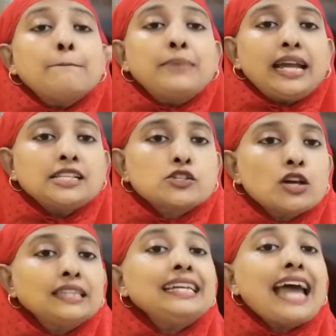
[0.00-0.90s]
Based
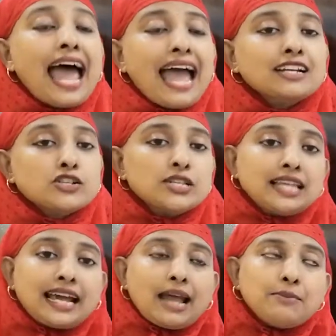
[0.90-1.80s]
on the action,
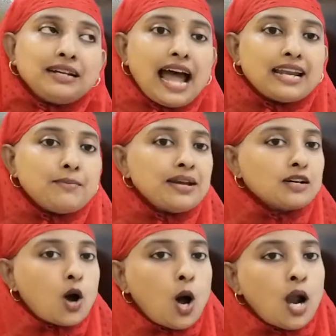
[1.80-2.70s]
they can be dynamic
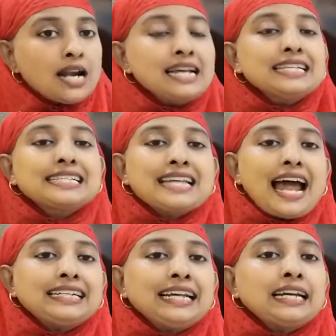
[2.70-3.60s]
or
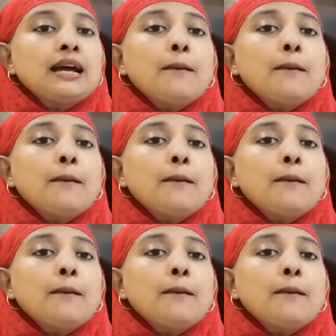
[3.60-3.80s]
static.